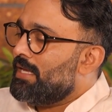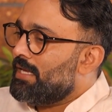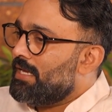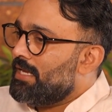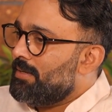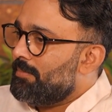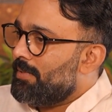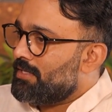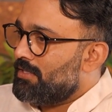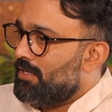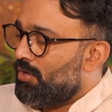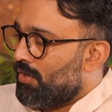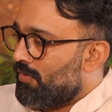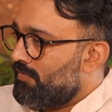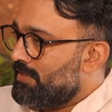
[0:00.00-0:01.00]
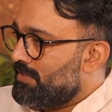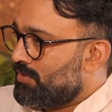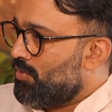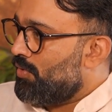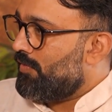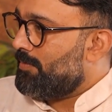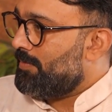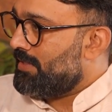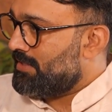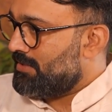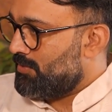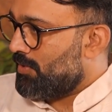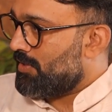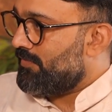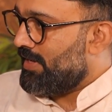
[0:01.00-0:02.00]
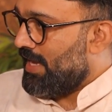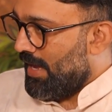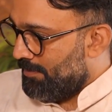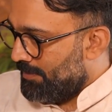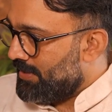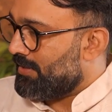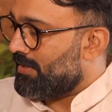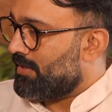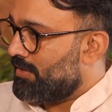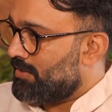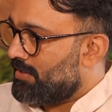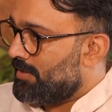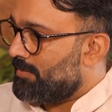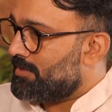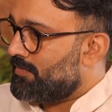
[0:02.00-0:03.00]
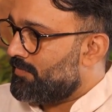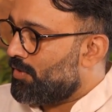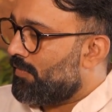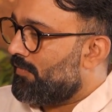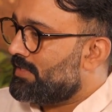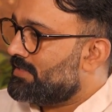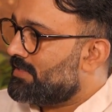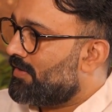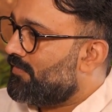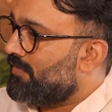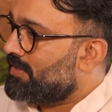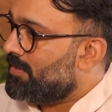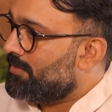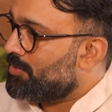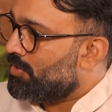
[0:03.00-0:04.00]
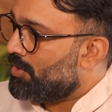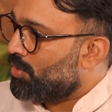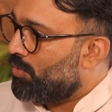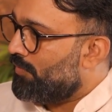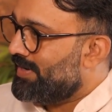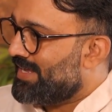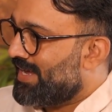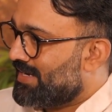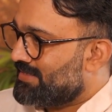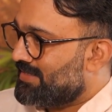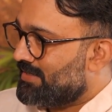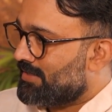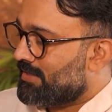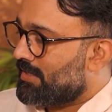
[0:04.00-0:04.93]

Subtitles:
in a lot of these COVID patients, what we happened in the time is we always refer them to a COVID care center,